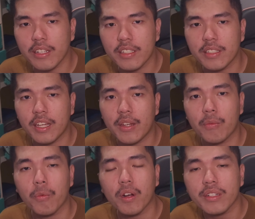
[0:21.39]
is a
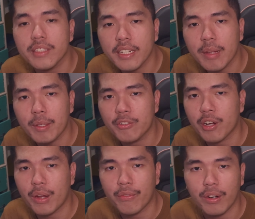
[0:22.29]
one dynamic
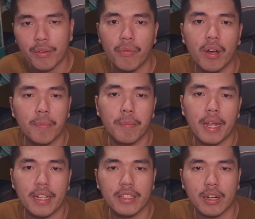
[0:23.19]
driver and one
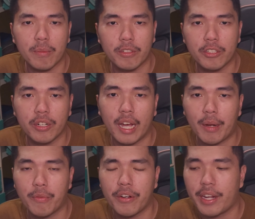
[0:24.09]
balanced armature
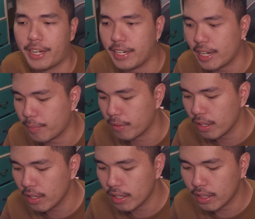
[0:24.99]
hybrid IEM
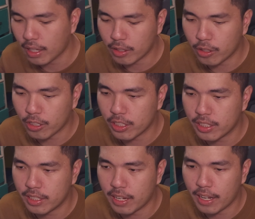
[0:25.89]
that
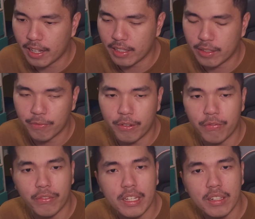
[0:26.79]
costs at
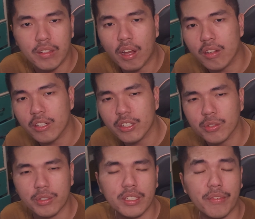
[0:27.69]
$15
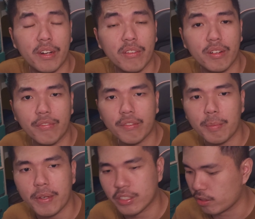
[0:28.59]
or 750
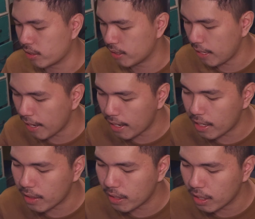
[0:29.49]
pesos,
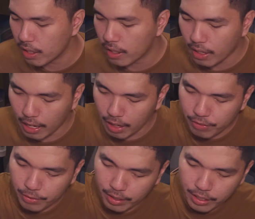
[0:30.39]
and I have
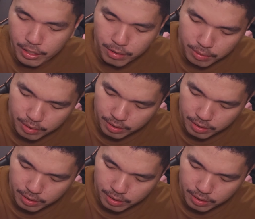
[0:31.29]
it right here